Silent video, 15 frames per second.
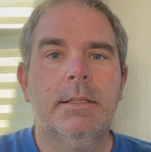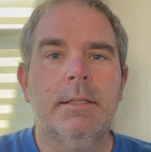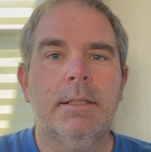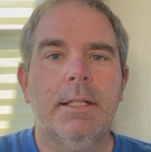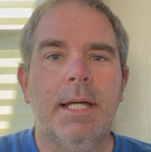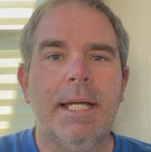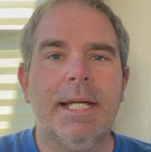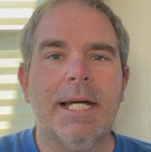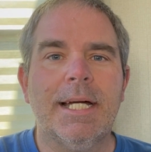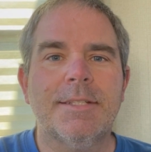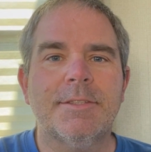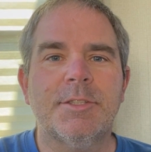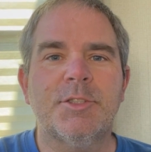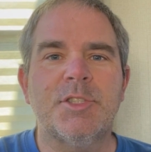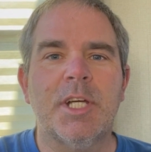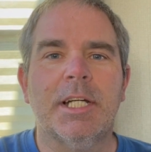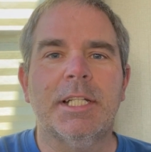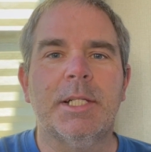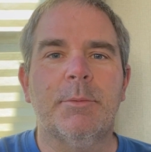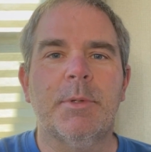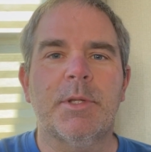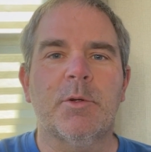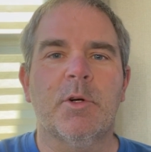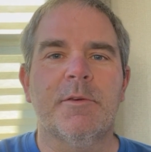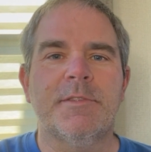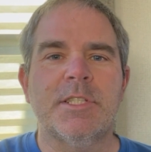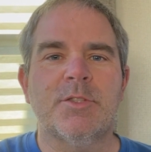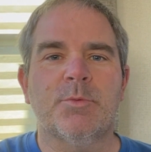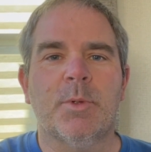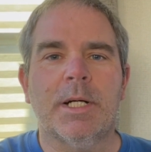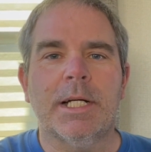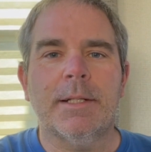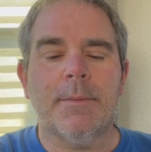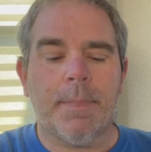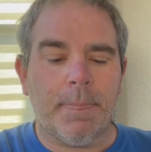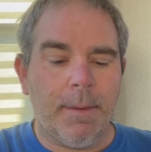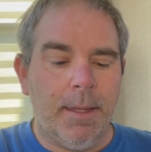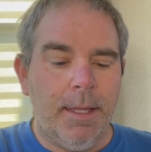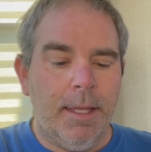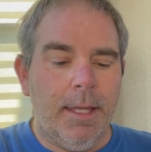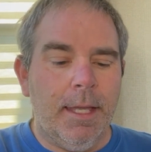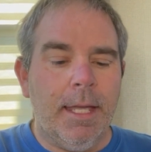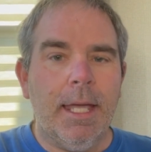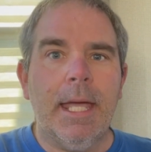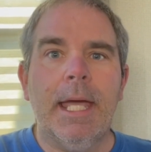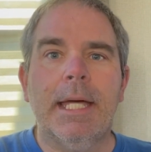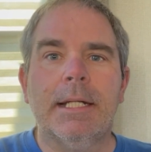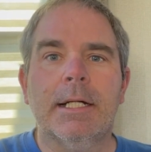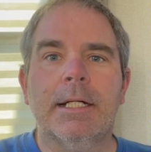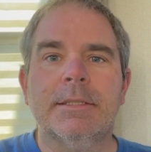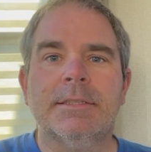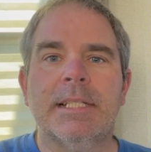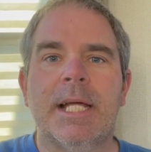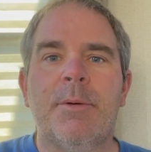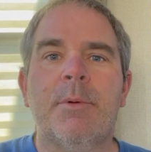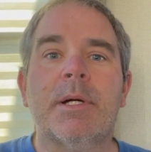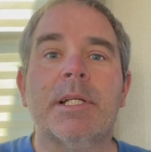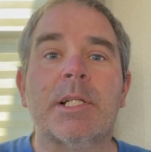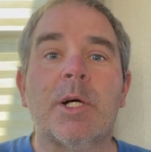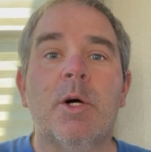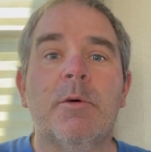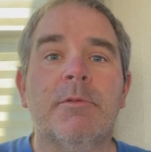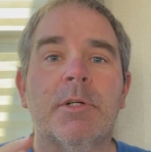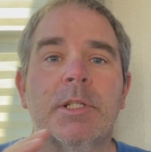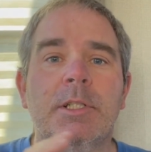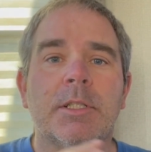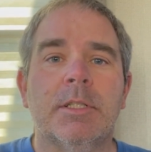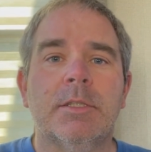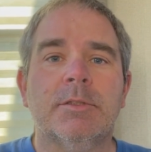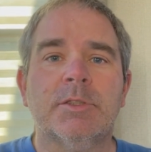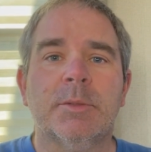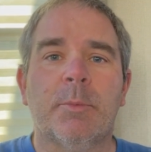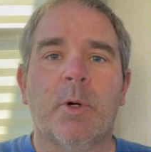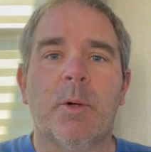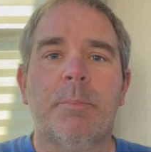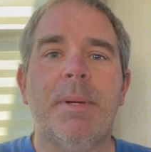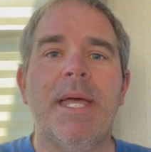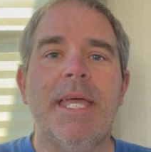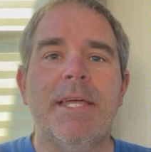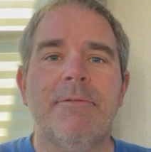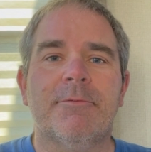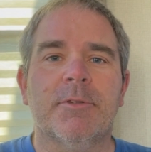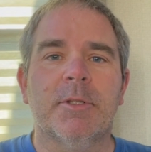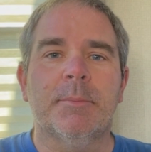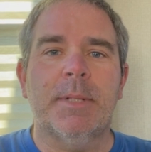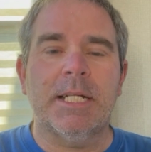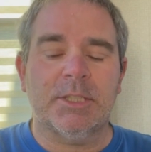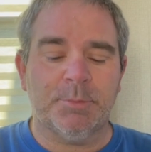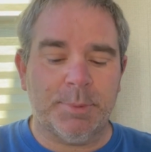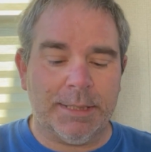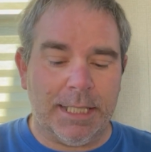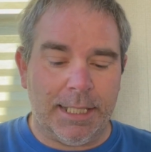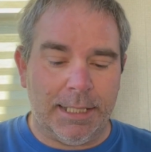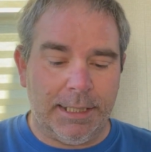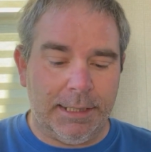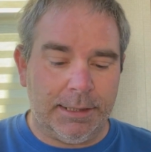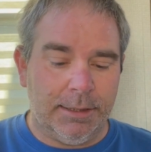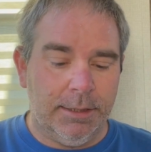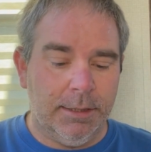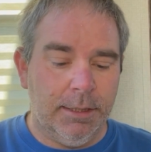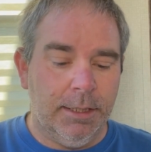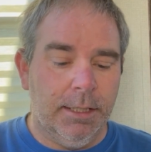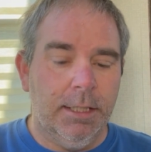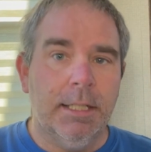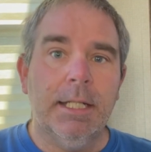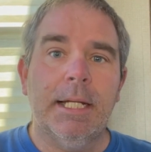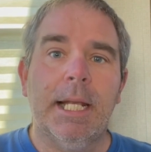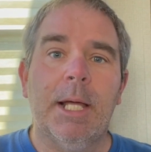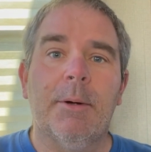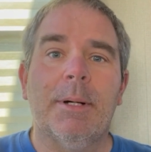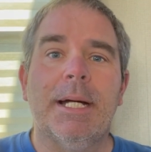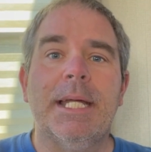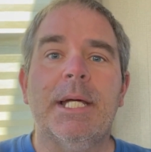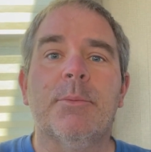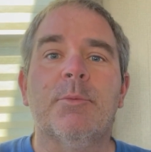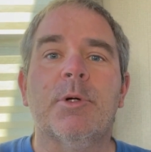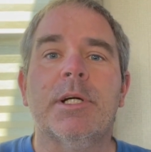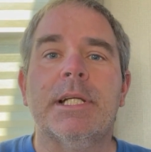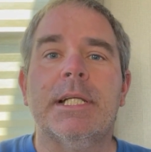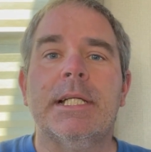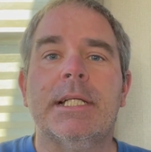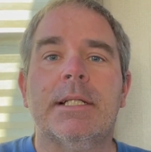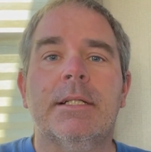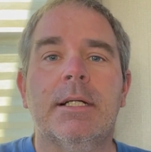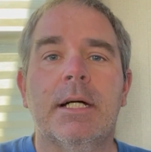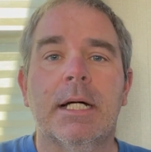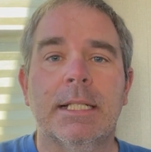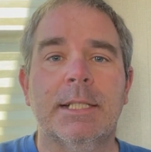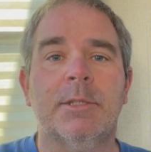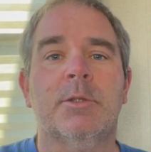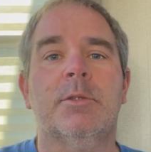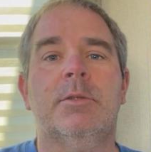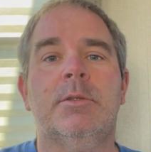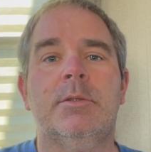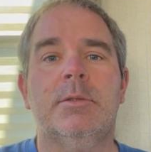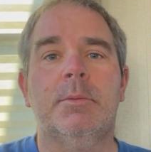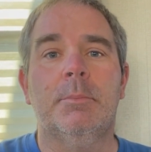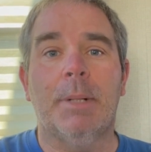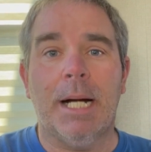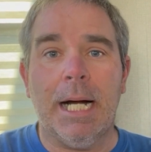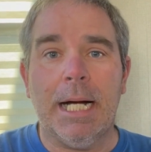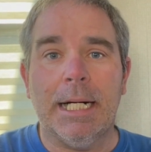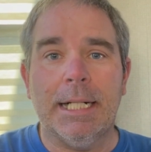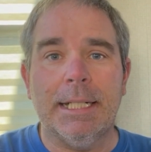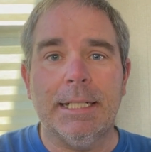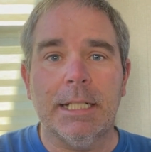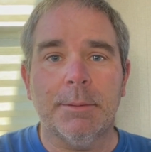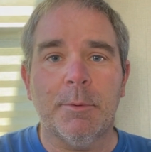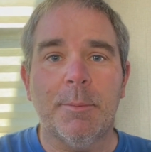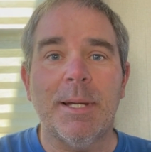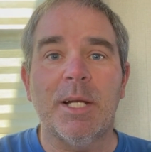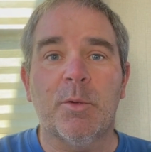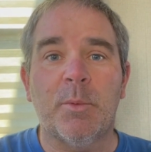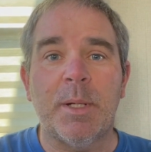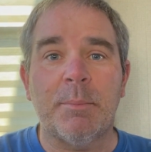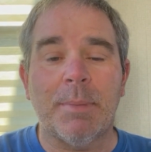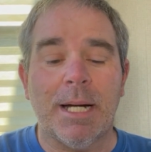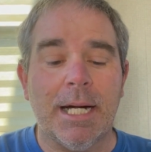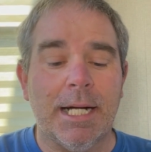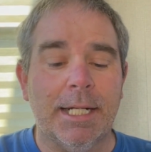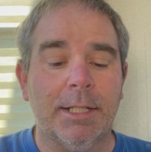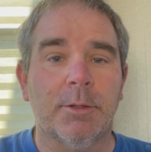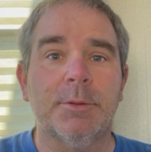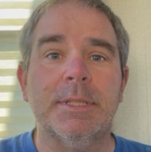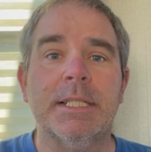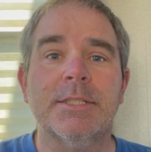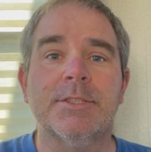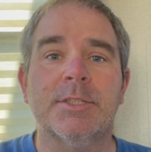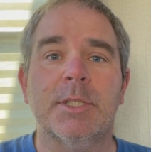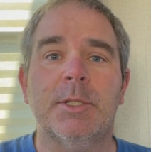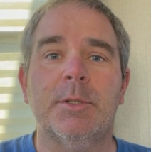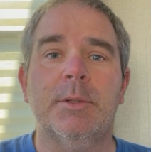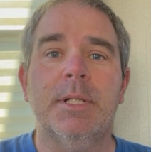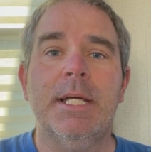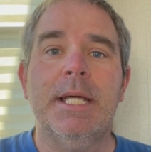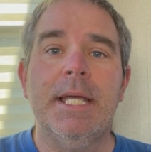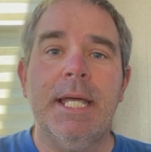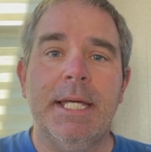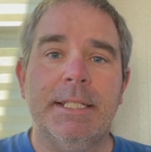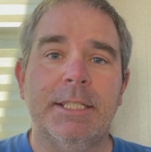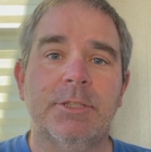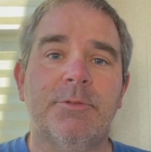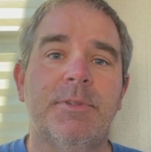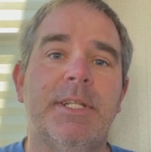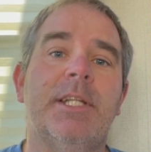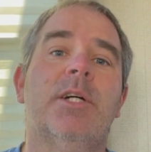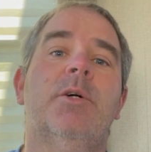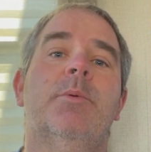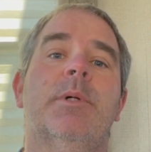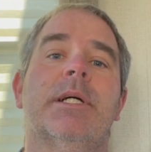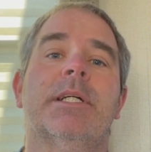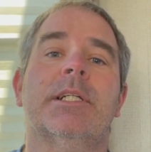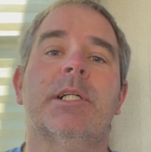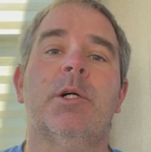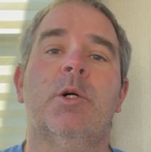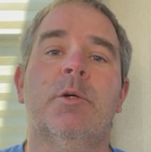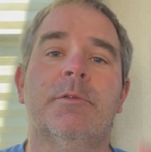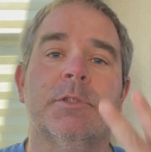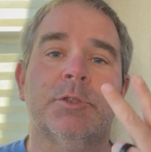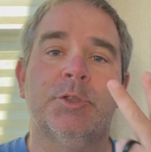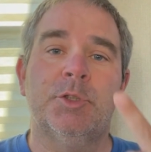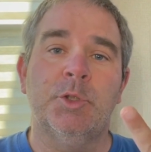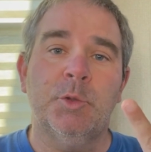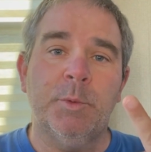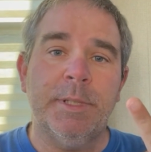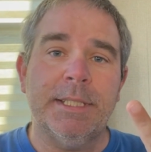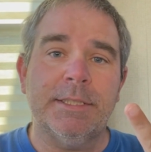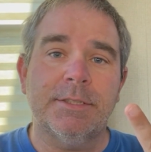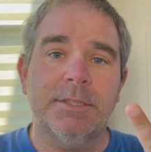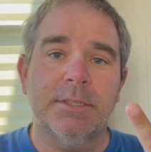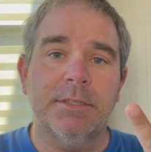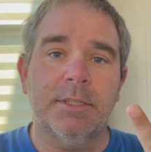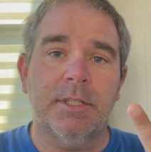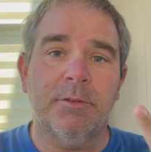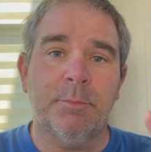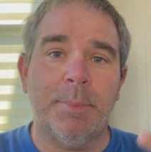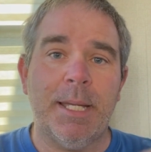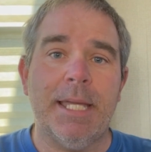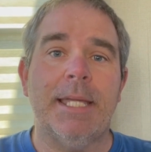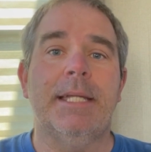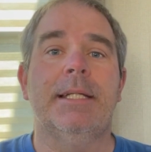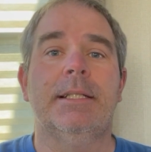Hey guys, it's Johnny with RV SWAT, and today we're going to go over some more pay from Expediting. Now I am running a little behind. I'm about a week behind on this, so in this video we're going to go over 2 weeks of pay